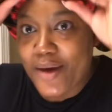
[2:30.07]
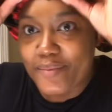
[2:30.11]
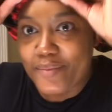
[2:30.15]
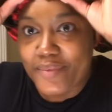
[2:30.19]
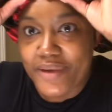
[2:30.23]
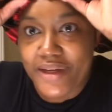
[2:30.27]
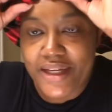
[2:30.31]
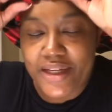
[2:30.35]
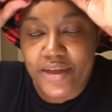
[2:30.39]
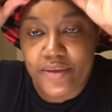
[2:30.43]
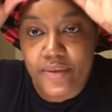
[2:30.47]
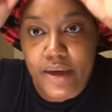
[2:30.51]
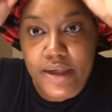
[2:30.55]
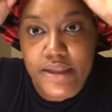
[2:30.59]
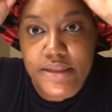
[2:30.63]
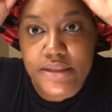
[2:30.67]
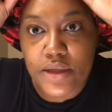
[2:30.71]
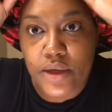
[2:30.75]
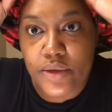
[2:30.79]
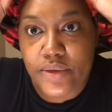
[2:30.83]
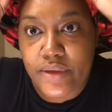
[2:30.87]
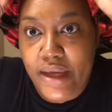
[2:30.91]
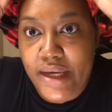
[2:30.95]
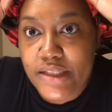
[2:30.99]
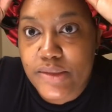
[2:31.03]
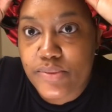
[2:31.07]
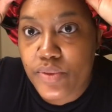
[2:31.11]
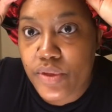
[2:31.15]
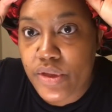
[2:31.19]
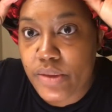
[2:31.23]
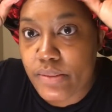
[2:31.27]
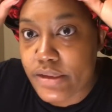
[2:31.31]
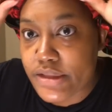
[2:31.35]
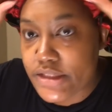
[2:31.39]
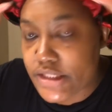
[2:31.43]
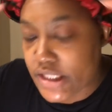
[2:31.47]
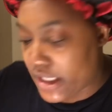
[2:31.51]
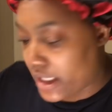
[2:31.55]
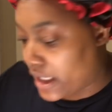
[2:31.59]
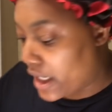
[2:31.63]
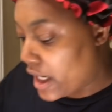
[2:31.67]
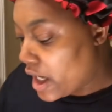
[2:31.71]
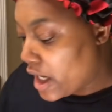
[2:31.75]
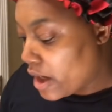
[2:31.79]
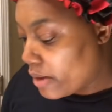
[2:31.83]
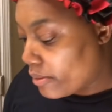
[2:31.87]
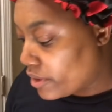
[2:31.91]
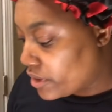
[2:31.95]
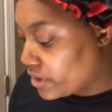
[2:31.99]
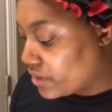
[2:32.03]
But anyway, so that's pretty much it.
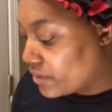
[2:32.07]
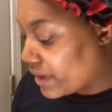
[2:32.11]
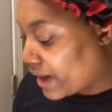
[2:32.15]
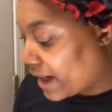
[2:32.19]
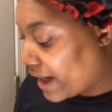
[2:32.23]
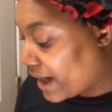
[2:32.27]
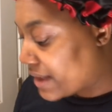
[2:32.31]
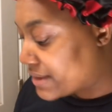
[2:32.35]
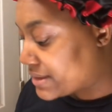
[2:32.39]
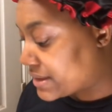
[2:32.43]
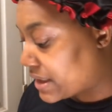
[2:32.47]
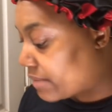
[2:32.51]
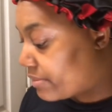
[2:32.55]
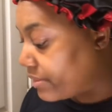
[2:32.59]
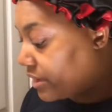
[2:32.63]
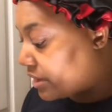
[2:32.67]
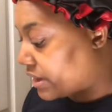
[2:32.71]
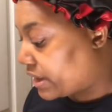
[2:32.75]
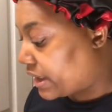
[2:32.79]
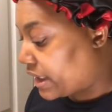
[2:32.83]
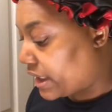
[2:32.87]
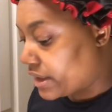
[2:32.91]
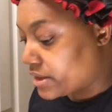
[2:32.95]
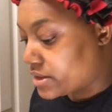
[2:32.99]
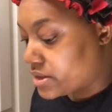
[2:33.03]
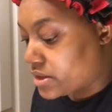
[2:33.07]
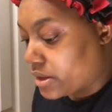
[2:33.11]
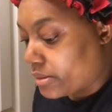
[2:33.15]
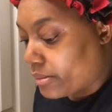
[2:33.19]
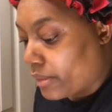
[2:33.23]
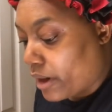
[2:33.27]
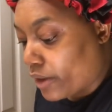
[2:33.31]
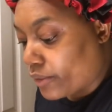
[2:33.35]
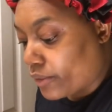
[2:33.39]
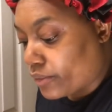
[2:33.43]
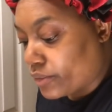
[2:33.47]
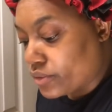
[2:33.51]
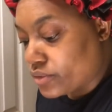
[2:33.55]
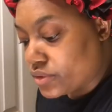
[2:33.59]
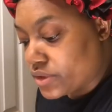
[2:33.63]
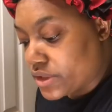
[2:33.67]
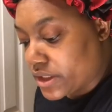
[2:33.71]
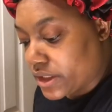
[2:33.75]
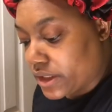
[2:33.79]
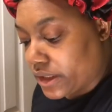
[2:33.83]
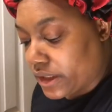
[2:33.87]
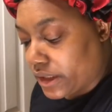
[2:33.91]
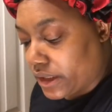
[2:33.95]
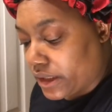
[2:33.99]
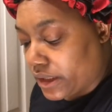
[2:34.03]
Well, you guys, I'm going to get into my
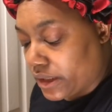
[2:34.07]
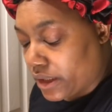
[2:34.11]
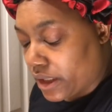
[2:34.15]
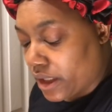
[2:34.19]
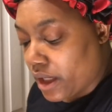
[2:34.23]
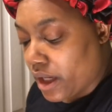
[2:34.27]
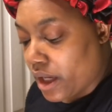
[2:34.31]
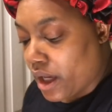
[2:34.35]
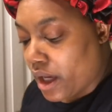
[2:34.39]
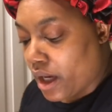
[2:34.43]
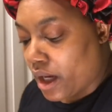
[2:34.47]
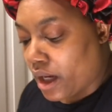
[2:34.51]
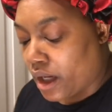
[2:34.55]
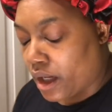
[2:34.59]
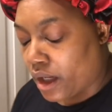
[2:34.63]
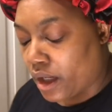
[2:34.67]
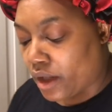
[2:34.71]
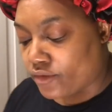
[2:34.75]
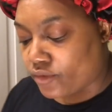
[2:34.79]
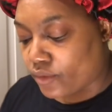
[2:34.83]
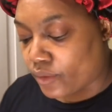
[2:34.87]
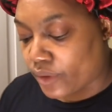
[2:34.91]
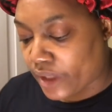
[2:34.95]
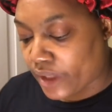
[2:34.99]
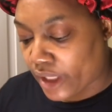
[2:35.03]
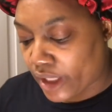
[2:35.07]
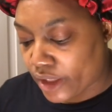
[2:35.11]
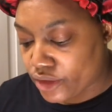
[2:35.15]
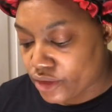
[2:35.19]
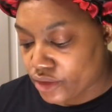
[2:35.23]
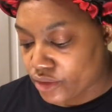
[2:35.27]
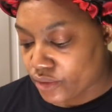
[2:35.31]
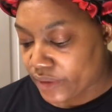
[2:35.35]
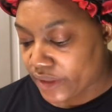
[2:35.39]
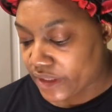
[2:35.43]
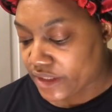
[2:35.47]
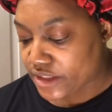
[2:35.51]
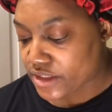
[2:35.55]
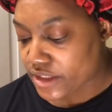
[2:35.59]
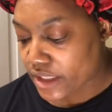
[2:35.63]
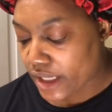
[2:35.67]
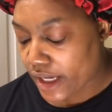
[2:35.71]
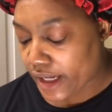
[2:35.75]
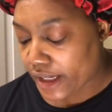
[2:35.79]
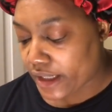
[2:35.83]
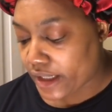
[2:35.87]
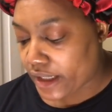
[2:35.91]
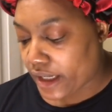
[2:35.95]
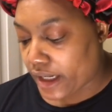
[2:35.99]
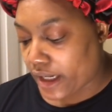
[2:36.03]
routine of what I do each
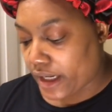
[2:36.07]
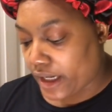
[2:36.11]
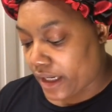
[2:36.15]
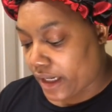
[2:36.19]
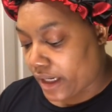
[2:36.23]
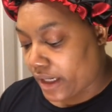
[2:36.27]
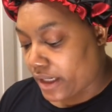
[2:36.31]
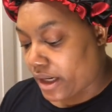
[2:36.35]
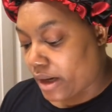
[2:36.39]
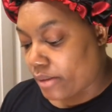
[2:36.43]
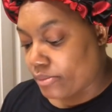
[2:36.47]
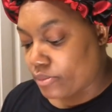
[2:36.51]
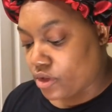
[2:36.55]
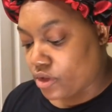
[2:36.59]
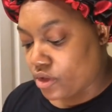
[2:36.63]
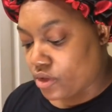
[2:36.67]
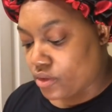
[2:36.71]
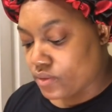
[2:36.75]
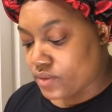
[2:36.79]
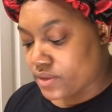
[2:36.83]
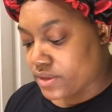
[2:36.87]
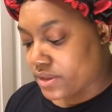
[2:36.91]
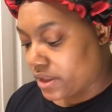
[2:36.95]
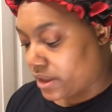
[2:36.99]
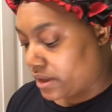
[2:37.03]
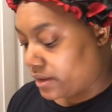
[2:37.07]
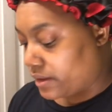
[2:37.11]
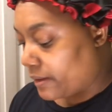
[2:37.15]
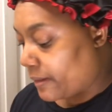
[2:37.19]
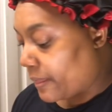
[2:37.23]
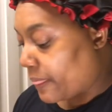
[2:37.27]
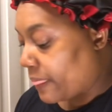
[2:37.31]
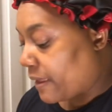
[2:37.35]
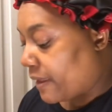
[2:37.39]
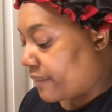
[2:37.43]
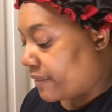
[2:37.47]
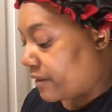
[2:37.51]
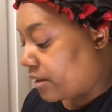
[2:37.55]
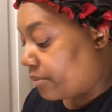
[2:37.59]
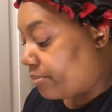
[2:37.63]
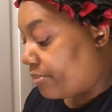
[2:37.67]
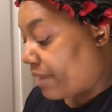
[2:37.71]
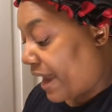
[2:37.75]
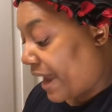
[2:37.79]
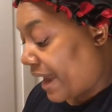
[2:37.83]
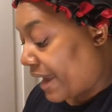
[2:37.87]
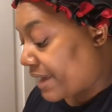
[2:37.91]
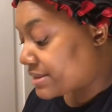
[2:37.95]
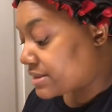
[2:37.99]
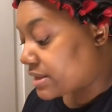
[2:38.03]
night, and I'm using the
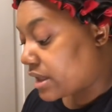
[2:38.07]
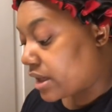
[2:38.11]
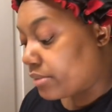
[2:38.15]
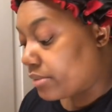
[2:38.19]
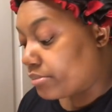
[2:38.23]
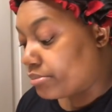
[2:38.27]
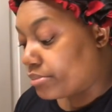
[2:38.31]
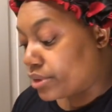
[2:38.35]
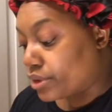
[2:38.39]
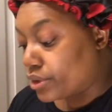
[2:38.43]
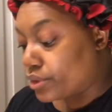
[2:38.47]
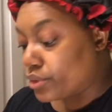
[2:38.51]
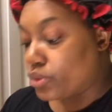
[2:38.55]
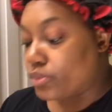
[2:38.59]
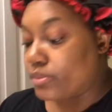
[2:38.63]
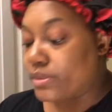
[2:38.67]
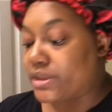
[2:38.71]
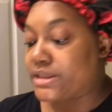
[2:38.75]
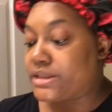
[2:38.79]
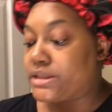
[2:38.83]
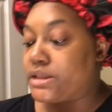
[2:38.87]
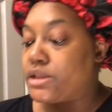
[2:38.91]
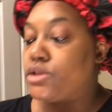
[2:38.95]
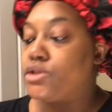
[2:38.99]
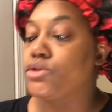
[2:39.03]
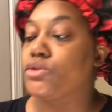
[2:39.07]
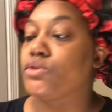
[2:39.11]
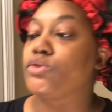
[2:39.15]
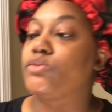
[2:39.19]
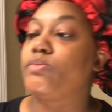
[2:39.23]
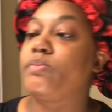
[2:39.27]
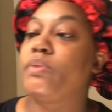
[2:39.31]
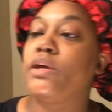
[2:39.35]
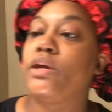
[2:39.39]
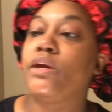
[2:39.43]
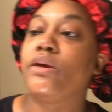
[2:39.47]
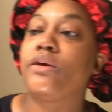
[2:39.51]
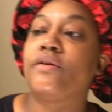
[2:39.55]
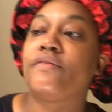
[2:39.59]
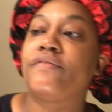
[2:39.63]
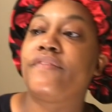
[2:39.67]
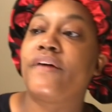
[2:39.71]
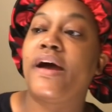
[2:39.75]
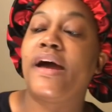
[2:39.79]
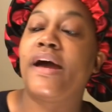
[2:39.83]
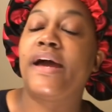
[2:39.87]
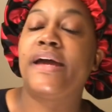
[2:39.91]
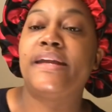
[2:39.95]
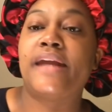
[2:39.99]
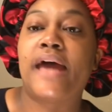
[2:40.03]
Bask and Bloom Essentials
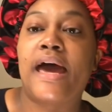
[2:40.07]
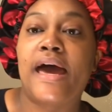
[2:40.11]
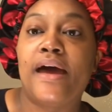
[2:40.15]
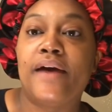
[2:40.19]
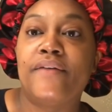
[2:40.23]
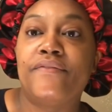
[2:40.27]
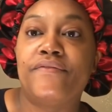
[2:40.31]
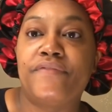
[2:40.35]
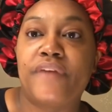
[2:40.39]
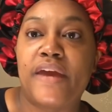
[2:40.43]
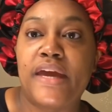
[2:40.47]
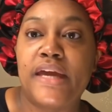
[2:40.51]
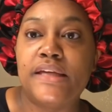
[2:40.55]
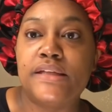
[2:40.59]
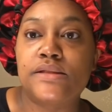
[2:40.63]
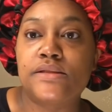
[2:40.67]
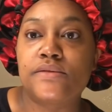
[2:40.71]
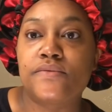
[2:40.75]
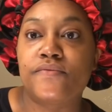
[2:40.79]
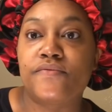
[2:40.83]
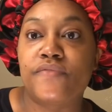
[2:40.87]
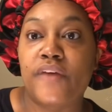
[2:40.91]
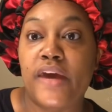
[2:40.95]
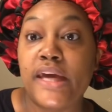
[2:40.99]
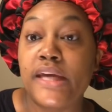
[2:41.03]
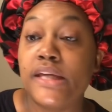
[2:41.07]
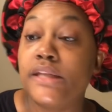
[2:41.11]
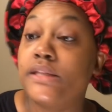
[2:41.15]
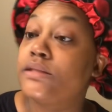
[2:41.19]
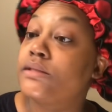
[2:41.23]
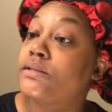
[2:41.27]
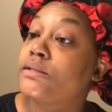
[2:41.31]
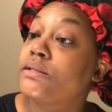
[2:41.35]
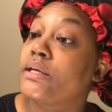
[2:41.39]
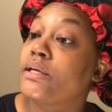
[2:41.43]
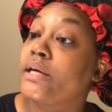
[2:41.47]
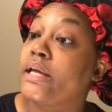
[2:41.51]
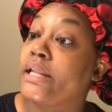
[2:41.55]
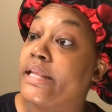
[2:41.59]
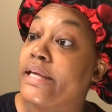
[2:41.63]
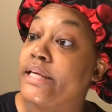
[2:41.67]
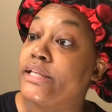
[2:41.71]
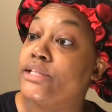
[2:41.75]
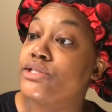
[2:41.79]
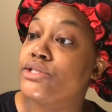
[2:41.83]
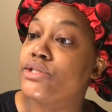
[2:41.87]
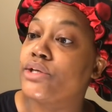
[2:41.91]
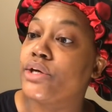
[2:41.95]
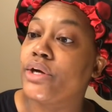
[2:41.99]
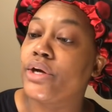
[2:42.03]
Purifying Face Face
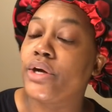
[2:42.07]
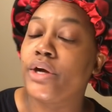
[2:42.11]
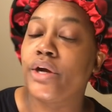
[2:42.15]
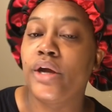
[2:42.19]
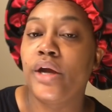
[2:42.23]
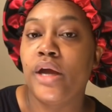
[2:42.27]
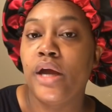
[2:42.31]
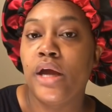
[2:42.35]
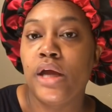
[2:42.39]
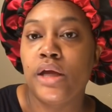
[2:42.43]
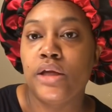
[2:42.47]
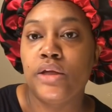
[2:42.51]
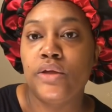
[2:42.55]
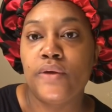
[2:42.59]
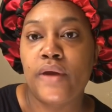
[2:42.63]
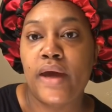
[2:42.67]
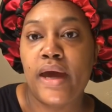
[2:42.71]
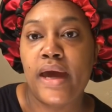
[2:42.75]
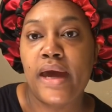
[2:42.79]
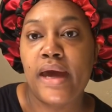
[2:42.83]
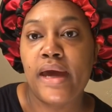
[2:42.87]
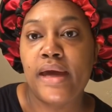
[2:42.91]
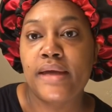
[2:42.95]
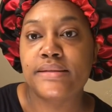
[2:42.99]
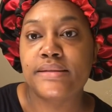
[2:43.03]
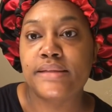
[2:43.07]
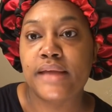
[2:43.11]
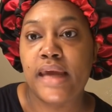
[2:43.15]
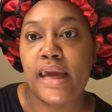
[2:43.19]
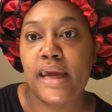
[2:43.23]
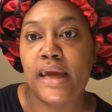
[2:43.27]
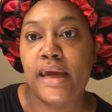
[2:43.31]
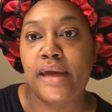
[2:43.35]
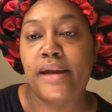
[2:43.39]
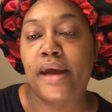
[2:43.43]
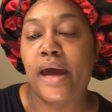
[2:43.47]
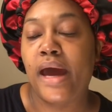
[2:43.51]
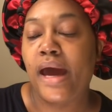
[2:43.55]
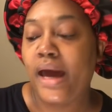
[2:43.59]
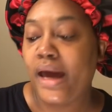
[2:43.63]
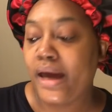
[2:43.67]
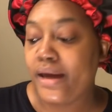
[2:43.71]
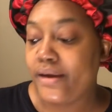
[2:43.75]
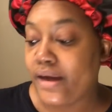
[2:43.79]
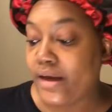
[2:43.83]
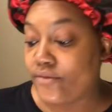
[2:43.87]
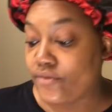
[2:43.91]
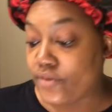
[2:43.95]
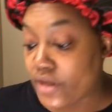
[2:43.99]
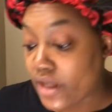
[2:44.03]
Cleanser, you guys. And
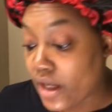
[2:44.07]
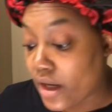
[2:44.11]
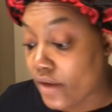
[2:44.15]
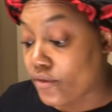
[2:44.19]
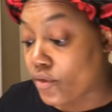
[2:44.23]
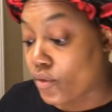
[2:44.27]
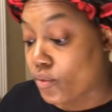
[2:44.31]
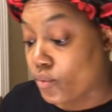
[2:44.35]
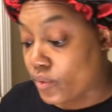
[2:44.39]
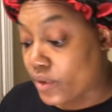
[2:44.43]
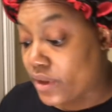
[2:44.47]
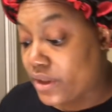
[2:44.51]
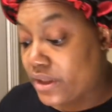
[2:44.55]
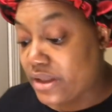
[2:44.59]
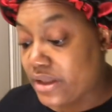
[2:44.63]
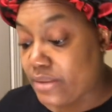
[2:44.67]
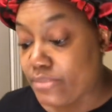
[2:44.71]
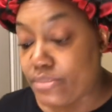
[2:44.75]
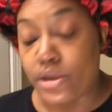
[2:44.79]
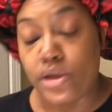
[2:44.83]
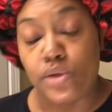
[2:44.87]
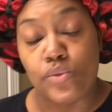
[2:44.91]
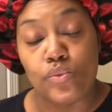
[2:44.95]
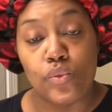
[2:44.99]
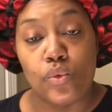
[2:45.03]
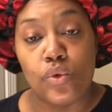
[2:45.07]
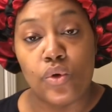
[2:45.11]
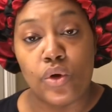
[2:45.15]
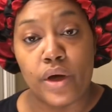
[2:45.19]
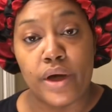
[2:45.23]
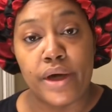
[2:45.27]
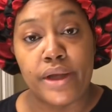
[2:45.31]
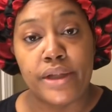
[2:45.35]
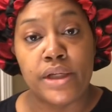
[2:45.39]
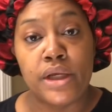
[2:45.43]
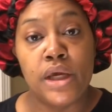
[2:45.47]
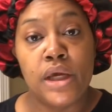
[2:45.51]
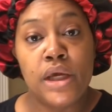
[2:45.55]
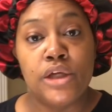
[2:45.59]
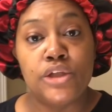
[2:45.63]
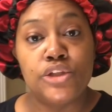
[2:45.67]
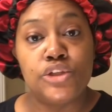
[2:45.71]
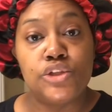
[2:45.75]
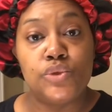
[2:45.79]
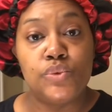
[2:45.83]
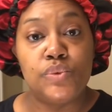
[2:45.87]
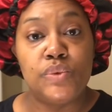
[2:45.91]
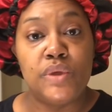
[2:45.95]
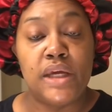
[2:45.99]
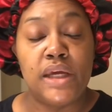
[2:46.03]
I have never really been one
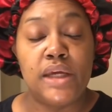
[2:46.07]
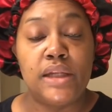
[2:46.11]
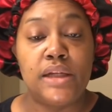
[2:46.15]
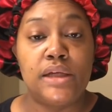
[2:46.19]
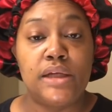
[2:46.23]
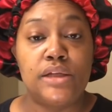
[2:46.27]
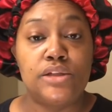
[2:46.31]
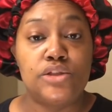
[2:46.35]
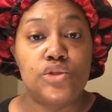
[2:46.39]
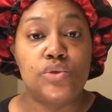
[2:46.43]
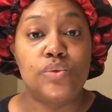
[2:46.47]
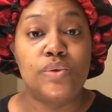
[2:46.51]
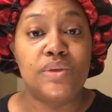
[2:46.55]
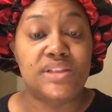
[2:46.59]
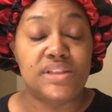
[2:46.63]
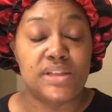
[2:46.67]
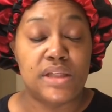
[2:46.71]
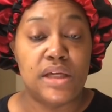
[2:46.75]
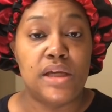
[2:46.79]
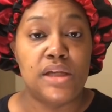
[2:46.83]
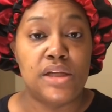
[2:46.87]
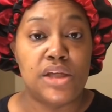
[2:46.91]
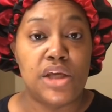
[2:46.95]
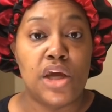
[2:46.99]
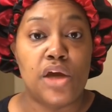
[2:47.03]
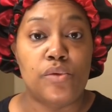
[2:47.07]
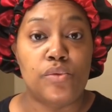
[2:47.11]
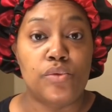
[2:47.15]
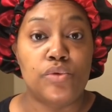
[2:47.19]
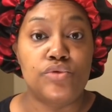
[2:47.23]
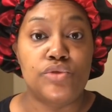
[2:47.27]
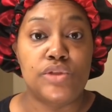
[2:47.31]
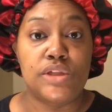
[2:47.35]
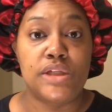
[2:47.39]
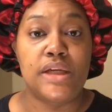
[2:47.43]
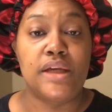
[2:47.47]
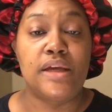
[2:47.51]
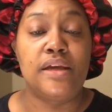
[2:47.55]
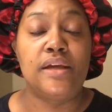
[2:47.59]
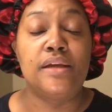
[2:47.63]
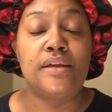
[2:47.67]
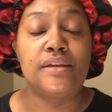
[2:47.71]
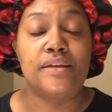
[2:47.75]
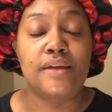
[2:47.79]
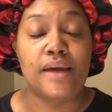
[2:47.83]
to get into a skincare routine.